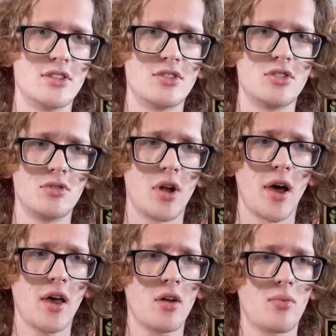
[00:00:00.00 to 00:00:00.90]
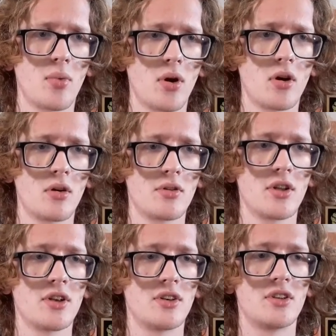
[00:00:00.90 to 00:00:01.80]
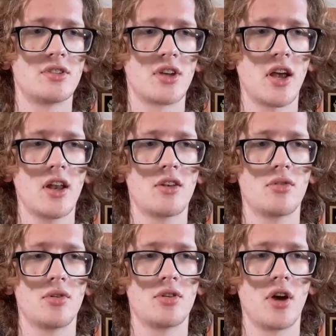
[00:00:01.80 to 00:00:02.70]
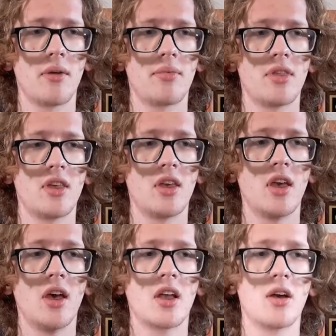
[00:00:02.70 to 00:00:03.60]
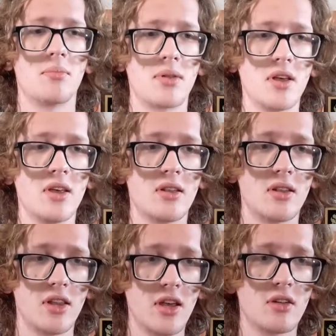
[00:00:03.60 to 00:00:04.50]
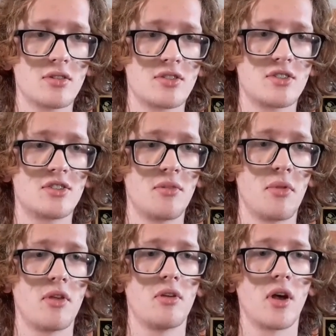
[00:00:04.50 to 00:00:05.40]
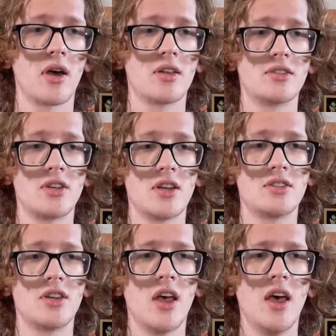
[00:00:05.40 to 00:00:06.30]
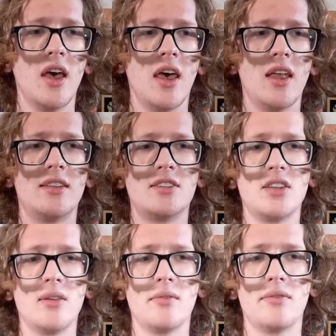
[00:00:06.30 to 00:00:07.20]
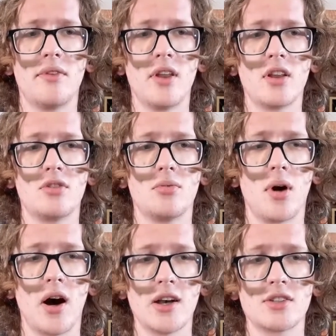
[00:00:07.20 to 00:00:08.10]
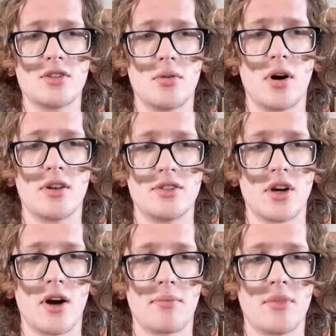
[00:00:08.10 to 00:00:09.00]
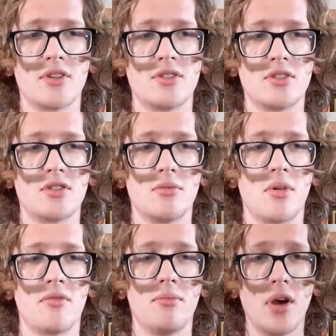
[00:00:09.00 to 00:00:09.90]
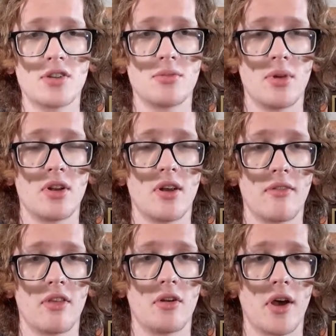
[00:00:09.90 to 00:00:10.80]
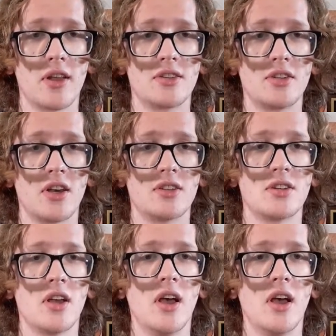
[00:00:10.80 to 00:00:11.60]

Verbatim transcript: since the United World decided to adopt the complete legal system of the United States, it seemed fitting to also adopt the system of measurement of the United States,